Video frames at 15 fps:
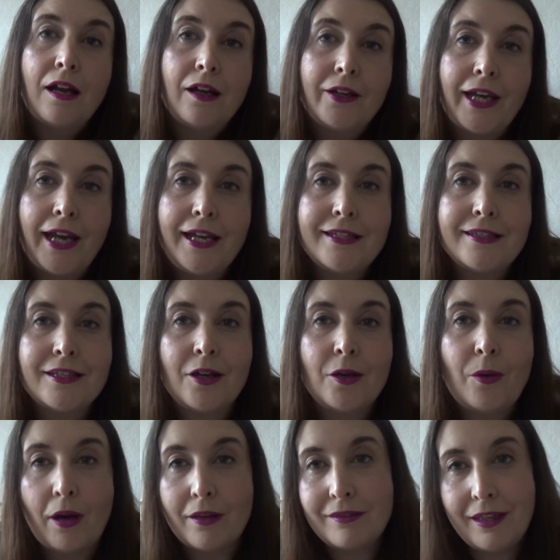Okay,
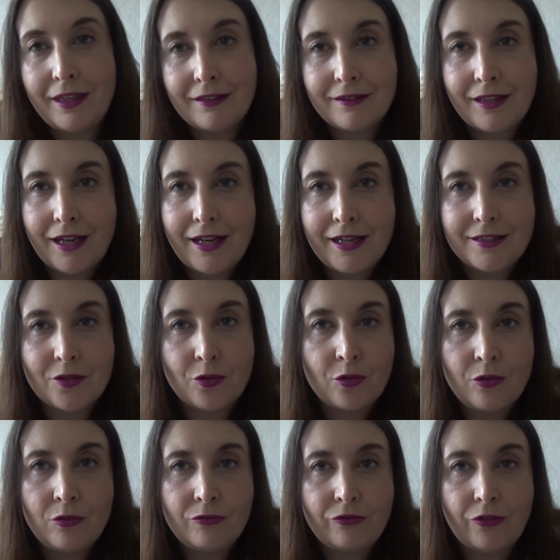so I think that is
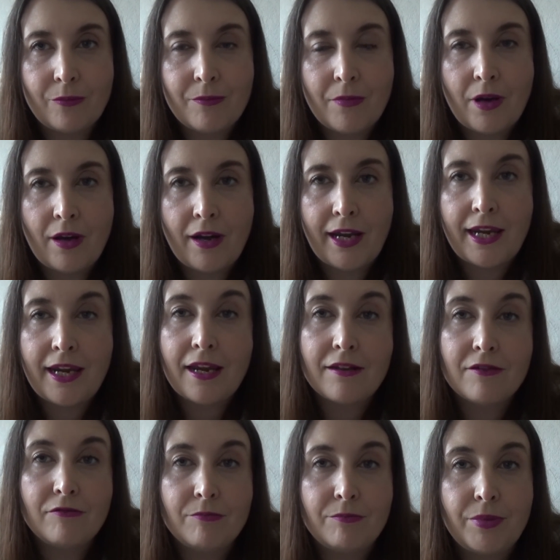all from my
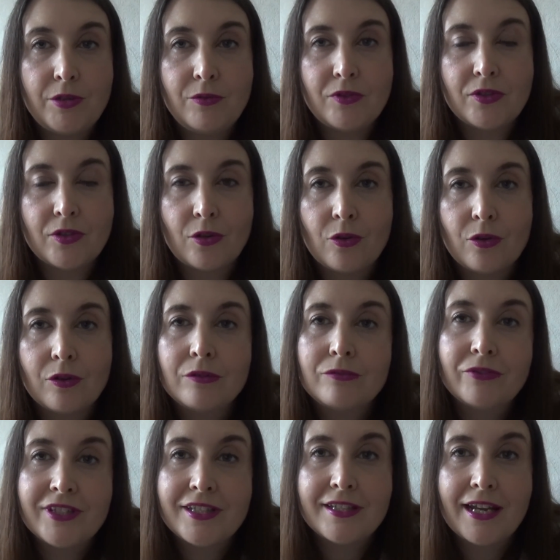Boots haul
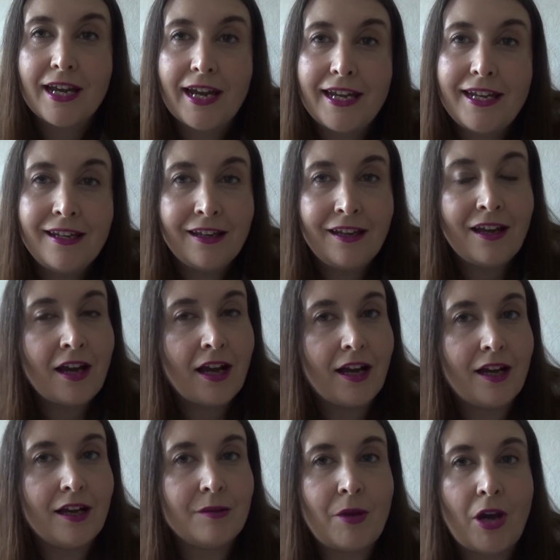for today.
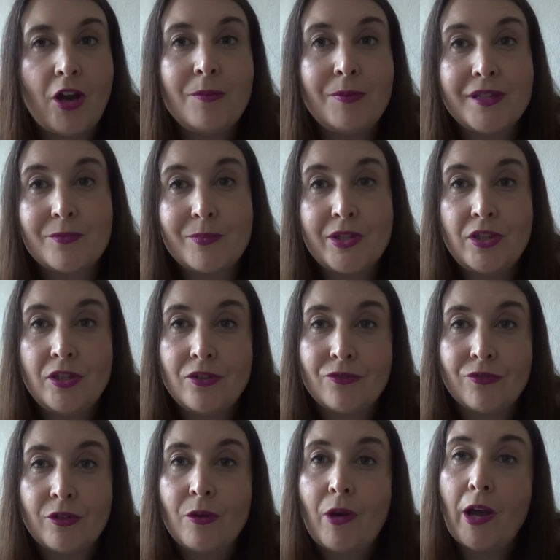I hope it's been
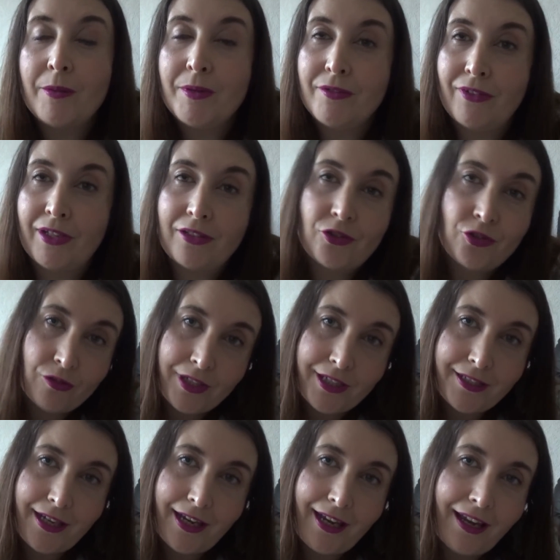useful. I hope you've
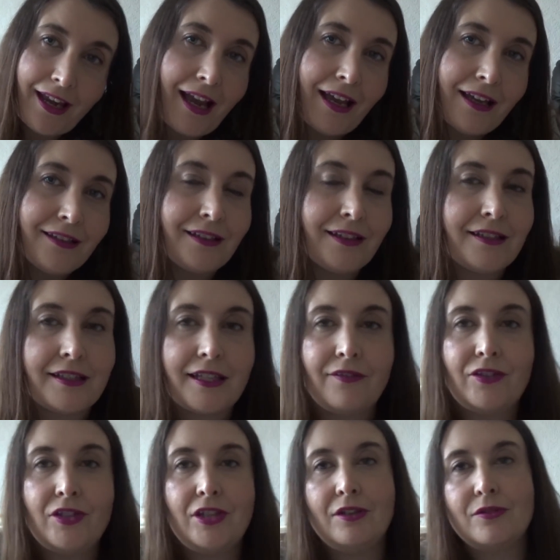enjoyed it and it's
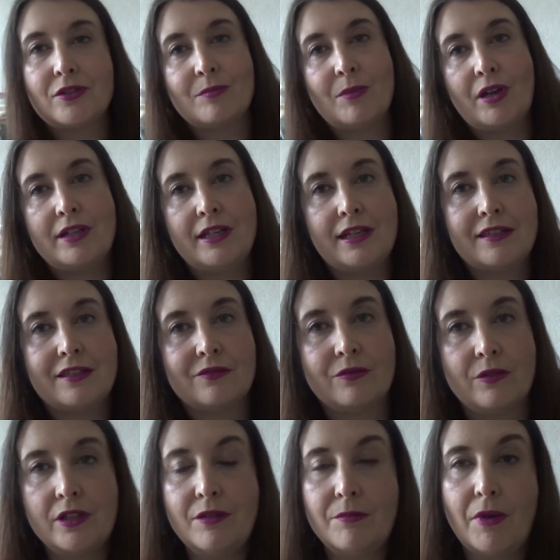given you some ideas of
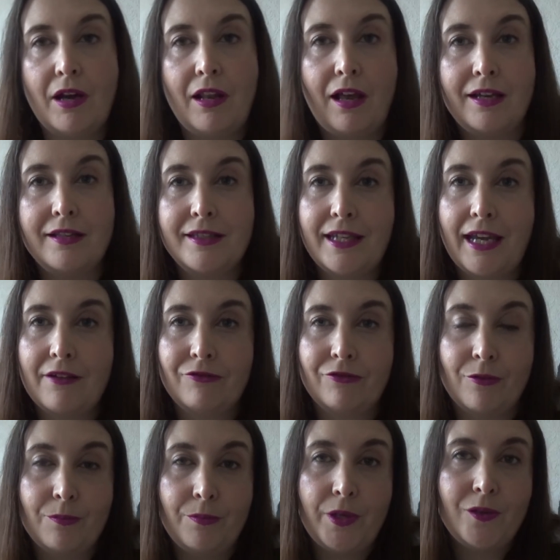what you might like to get
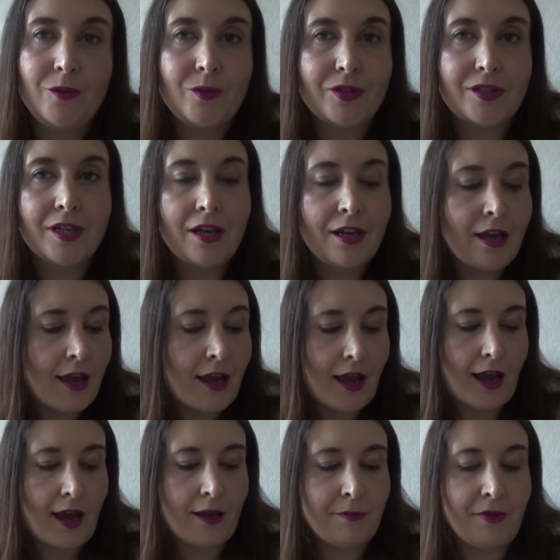from Boots.
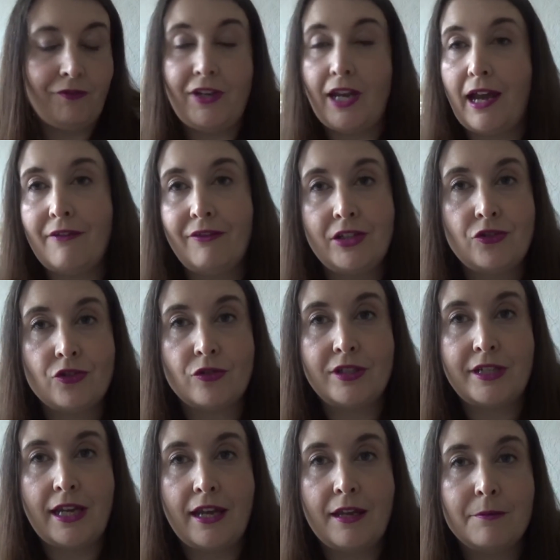If you have
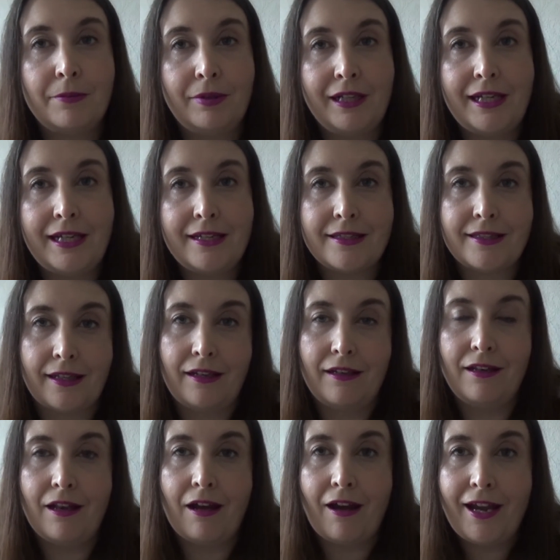enjoyed it, please
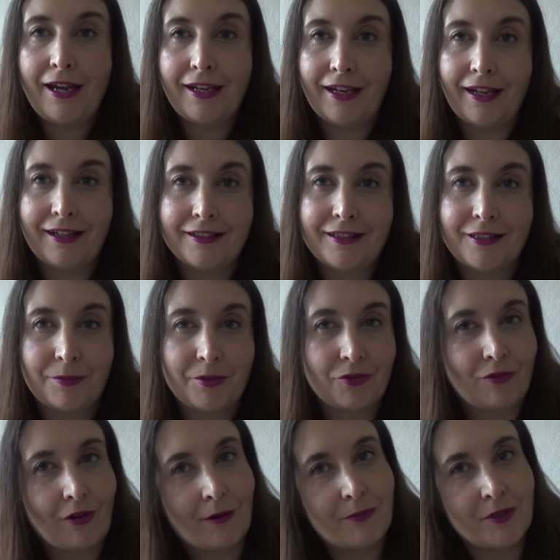like and
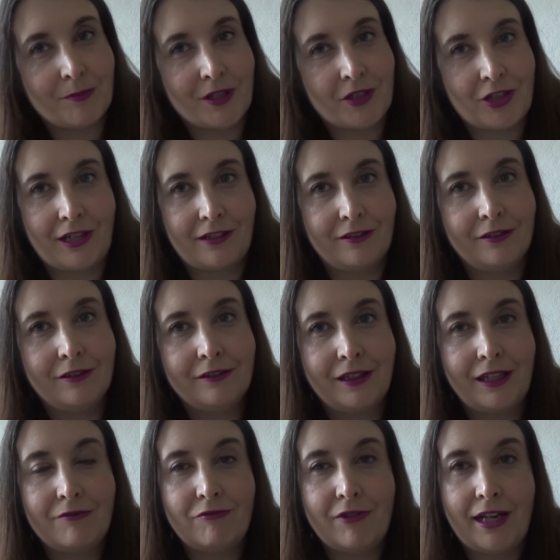subscribe to my channel.
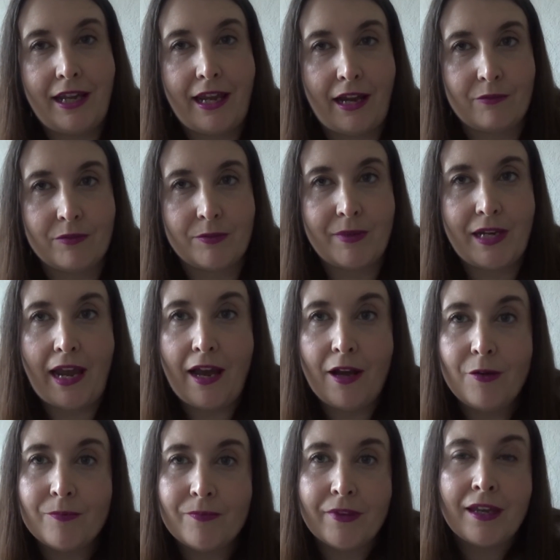It really helps me
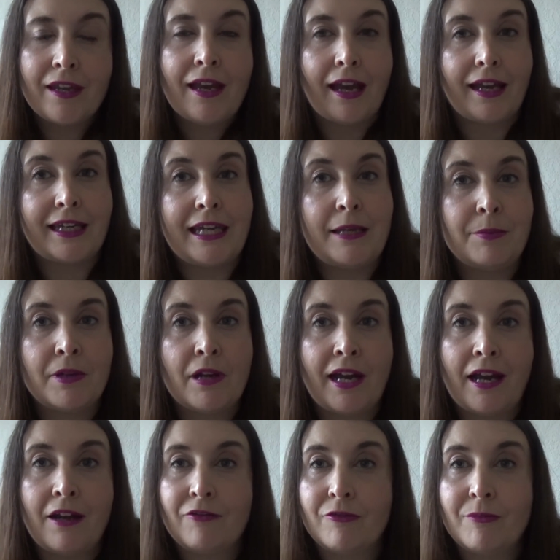out, and keep an
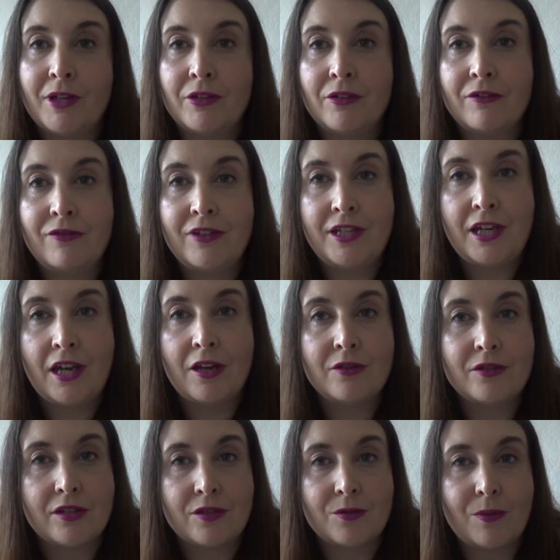eye out for my other
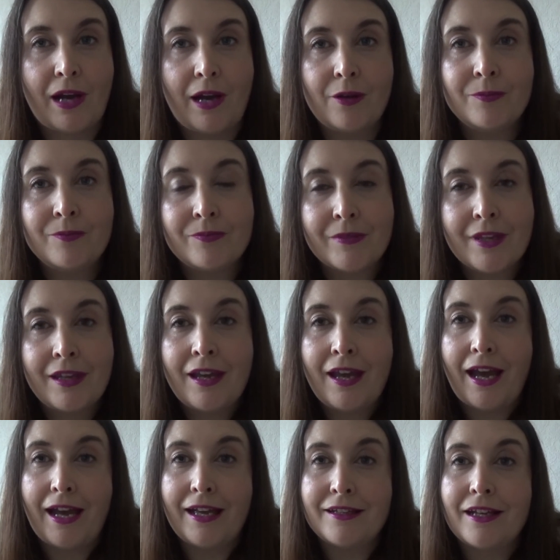videos as well.
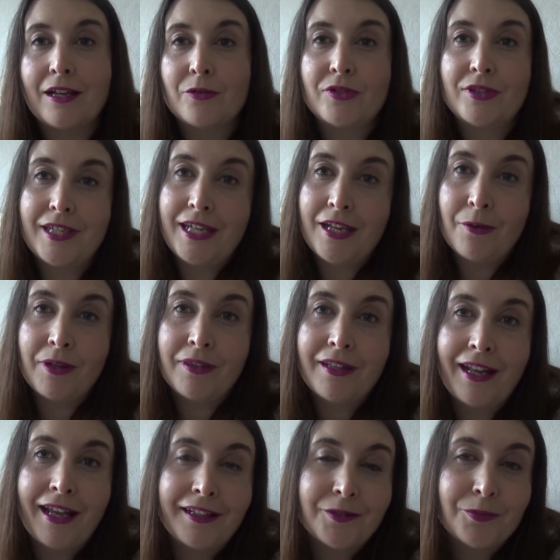And I'll see you in the
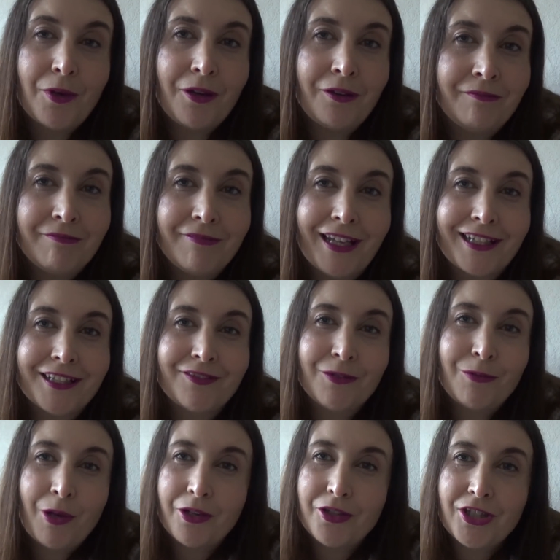next one. Thanks for
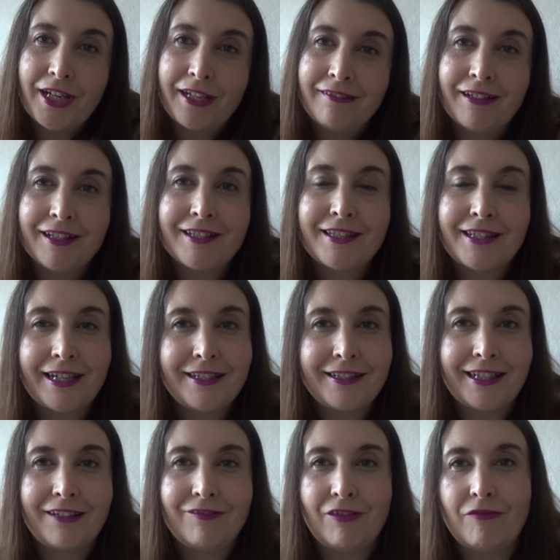watching and stay
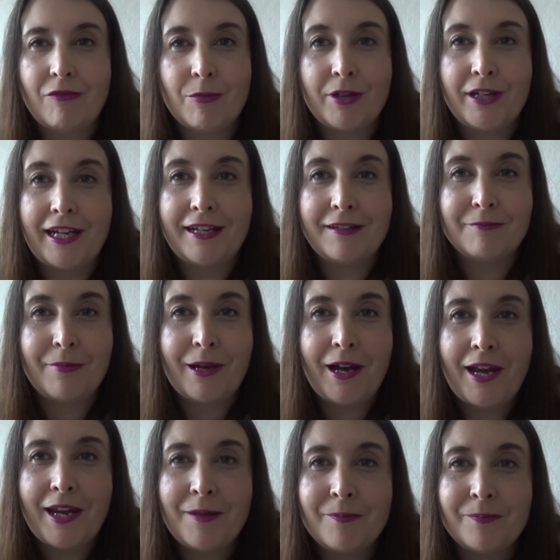safe, everybody.
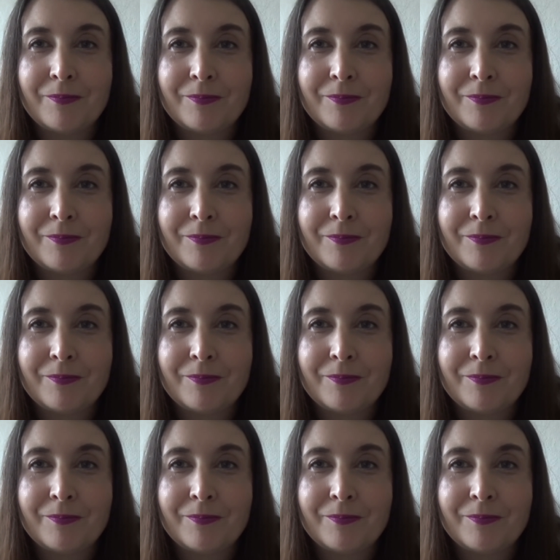Bye.